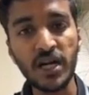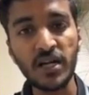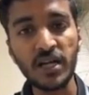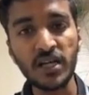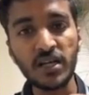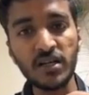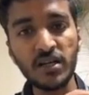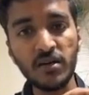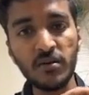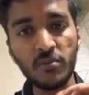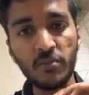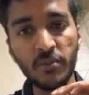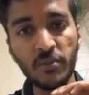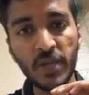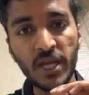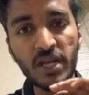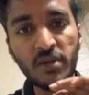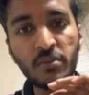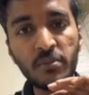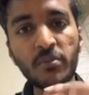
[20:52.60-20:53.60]
but
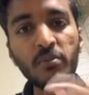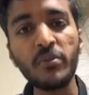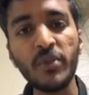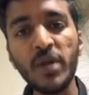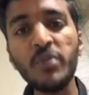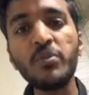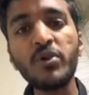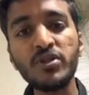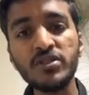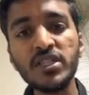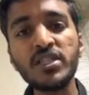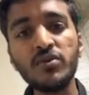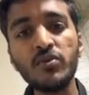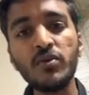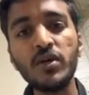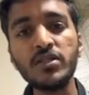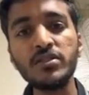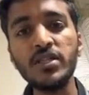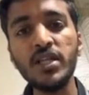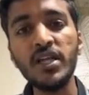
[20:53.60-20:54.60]
main project
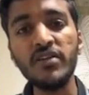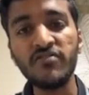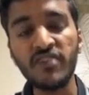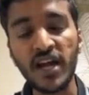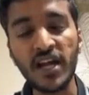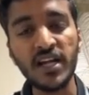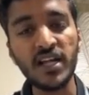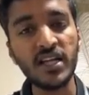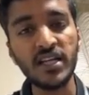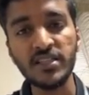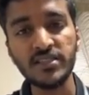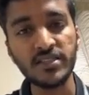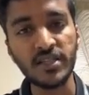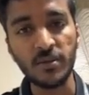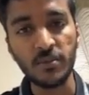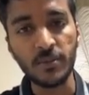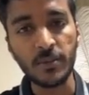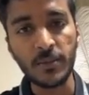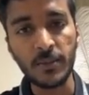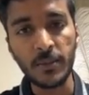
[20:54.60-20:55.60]
was the final
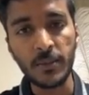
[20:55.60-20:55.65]
exam.